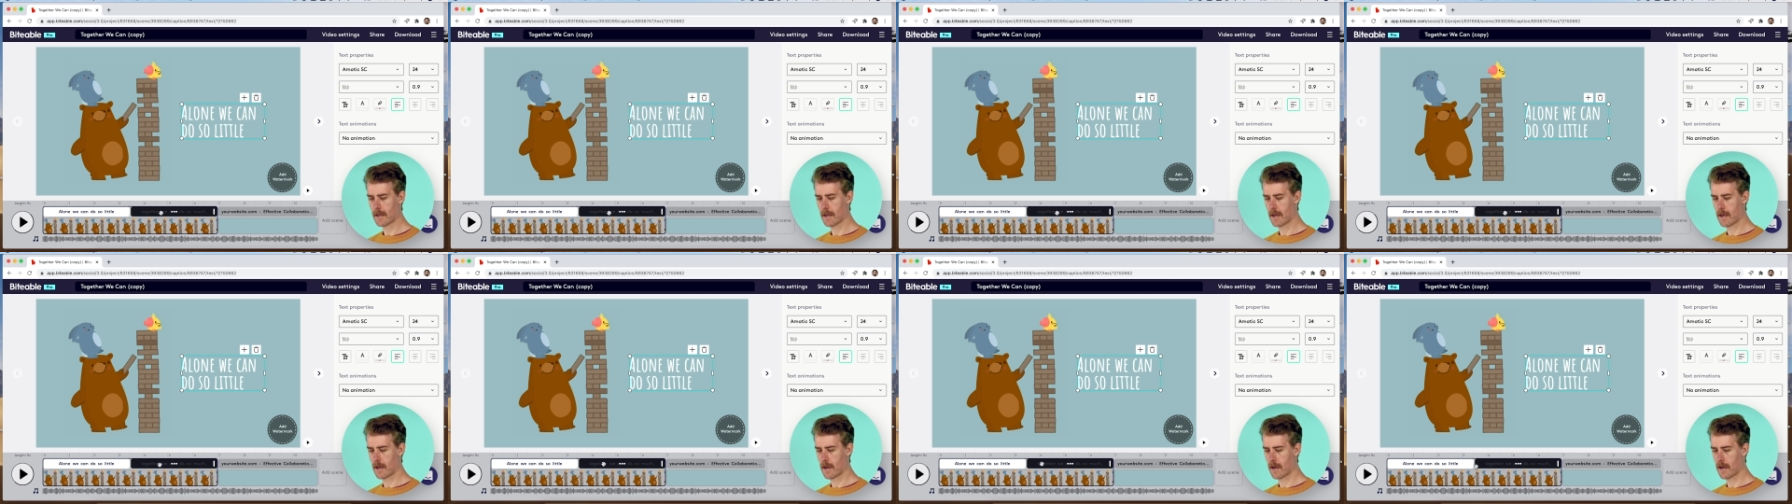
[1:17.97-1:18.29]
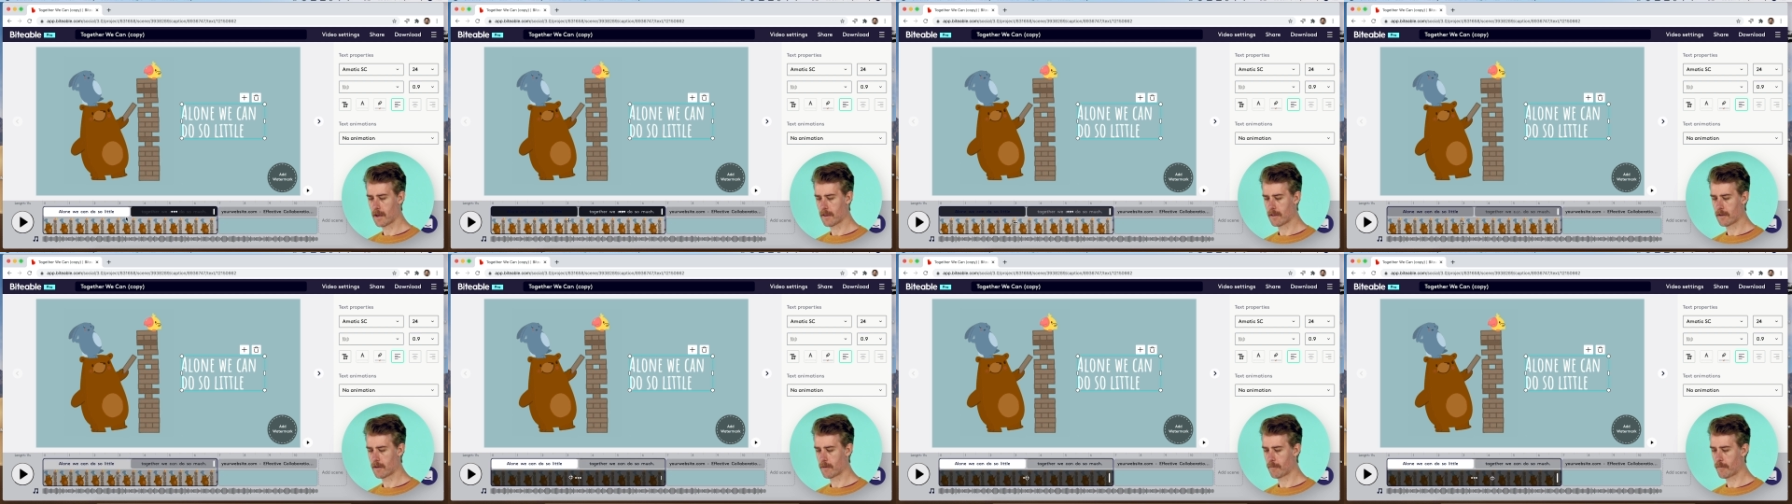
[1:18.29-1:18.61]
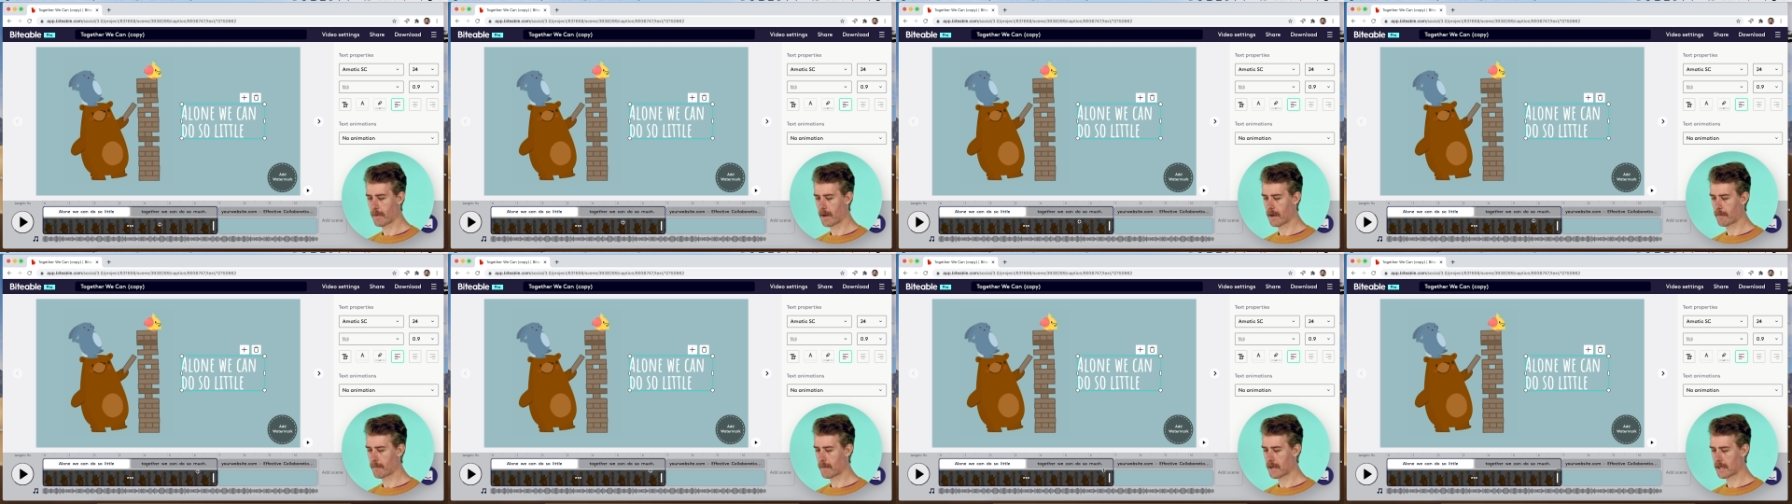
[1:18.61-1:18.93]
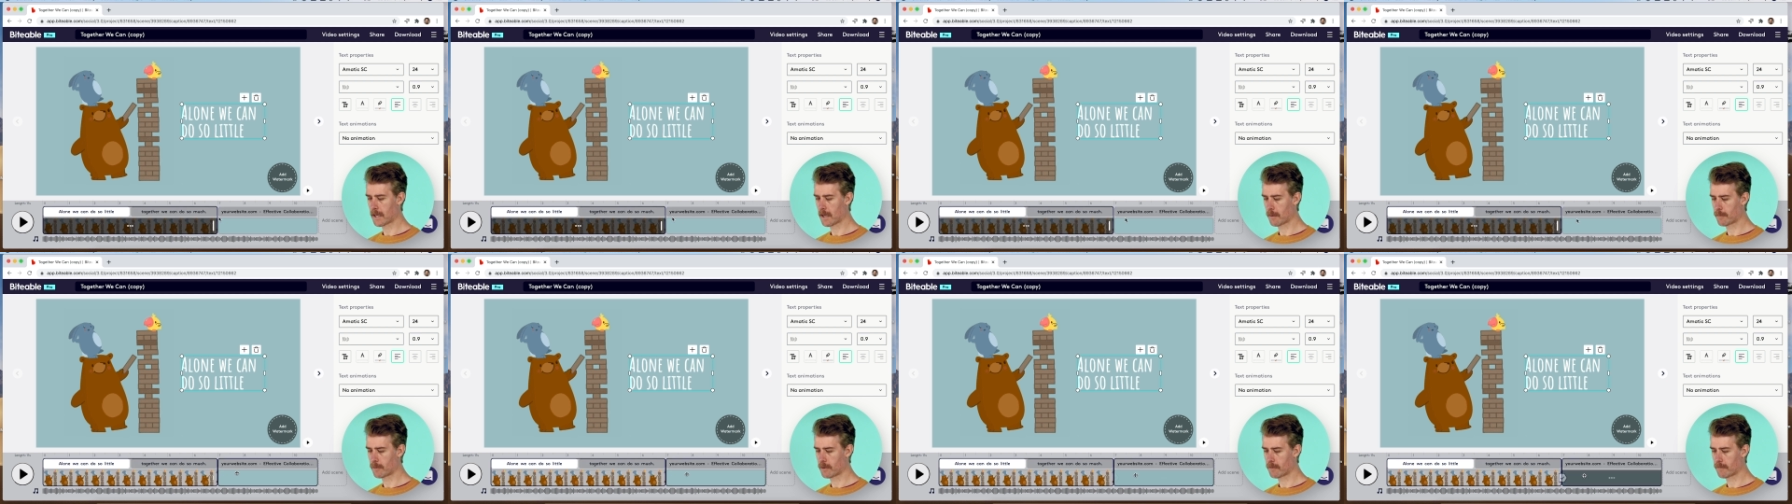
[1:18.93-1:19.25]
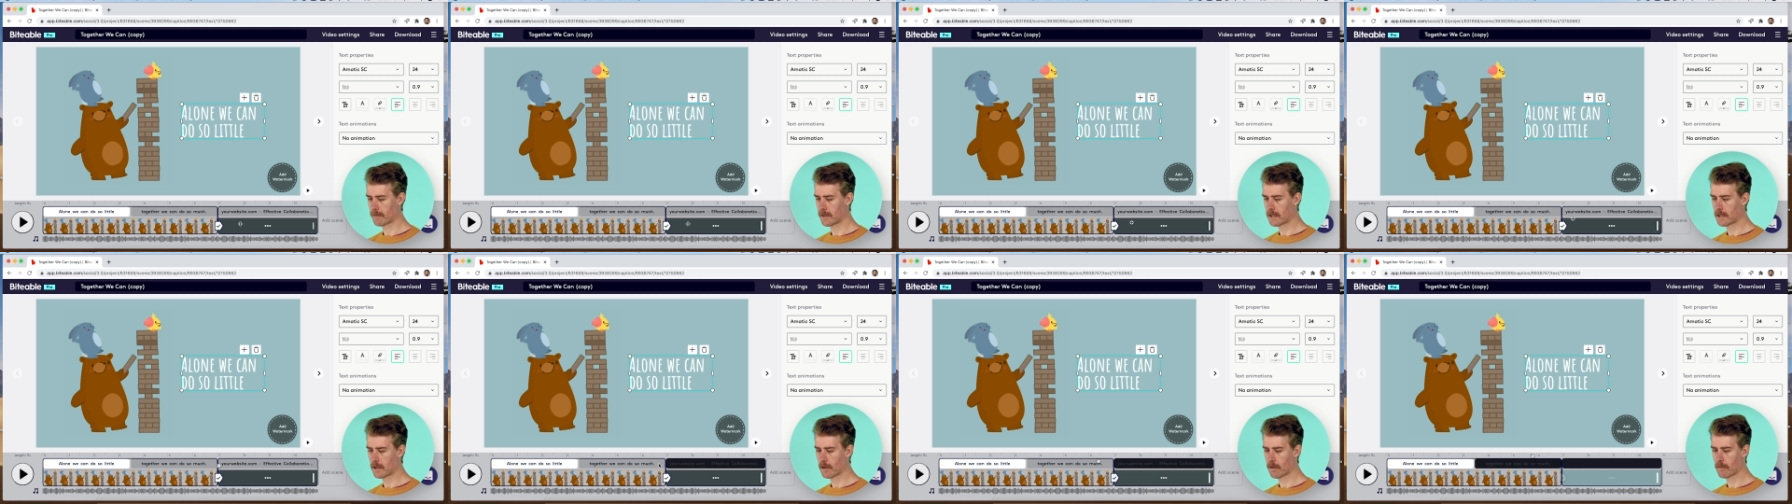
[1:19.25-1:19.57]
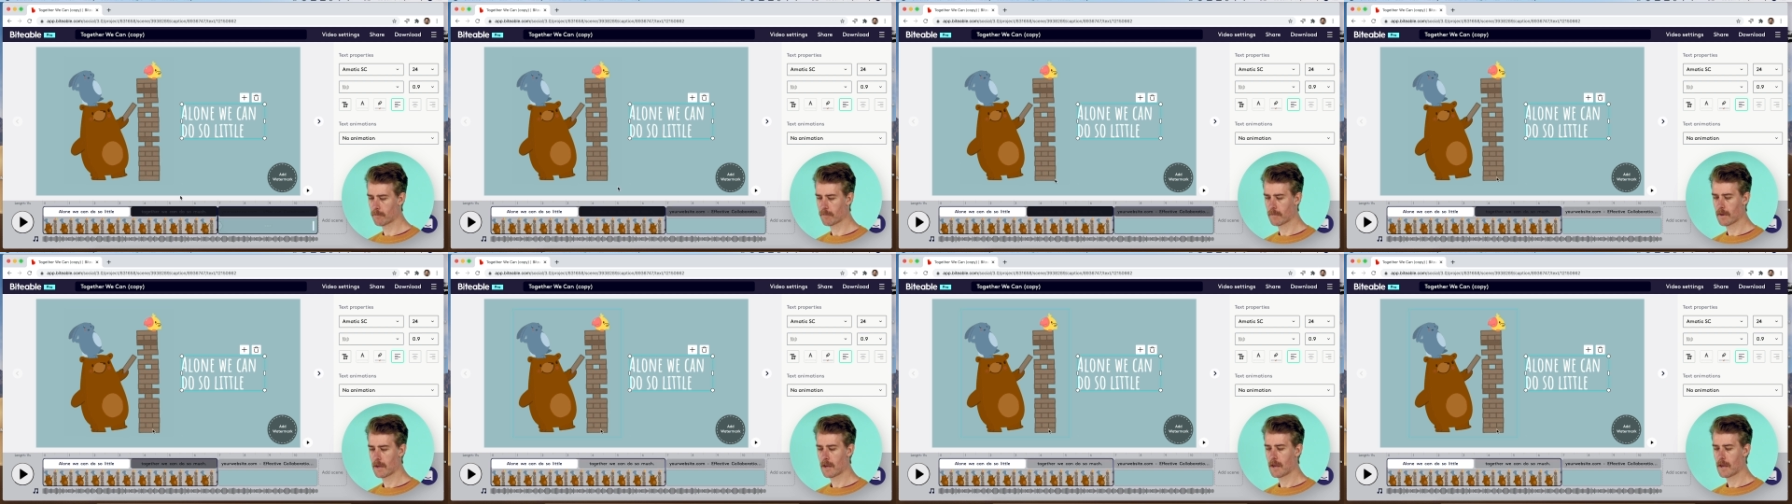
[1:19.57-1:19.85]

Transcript: that make up your video.